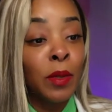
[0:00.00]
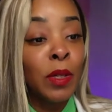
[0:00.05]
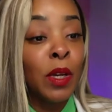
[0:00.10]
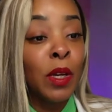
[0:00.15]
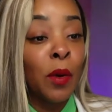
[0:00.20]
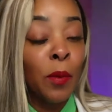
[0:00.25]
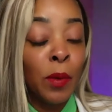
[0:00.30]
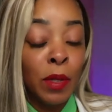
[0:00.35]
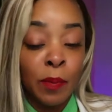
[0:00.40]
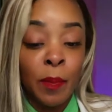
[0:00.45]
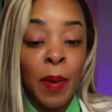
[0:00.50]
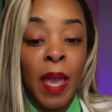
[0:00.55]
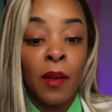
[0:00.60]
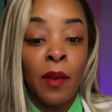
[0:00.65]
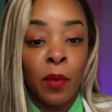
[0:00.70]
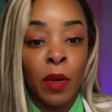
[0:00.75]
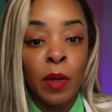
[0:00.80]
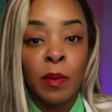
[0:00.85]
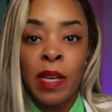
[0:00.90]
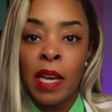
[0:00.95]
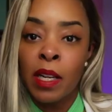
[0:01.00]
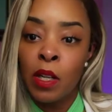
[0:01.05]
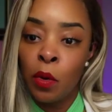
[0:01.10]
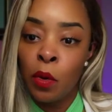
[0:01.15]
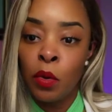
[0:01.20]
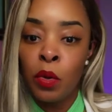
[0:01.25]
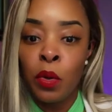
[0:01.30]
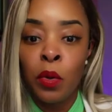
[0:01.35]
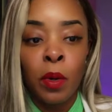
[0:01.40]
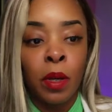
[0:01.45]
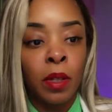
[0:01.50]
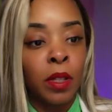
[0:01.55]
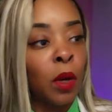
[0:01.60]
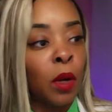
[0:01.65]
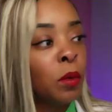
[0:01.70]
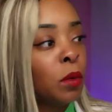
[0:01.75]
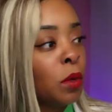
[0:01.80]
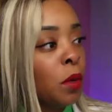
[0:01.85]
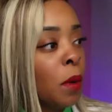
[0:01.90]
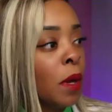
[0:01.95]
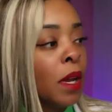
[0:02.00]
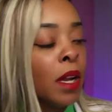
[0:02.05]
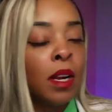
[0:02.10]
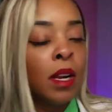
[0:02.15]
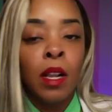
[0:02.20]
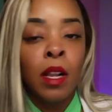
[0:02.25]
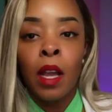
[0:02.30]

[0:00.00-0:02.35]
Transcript: you know, respectful. He was like, don't do it, don't do it.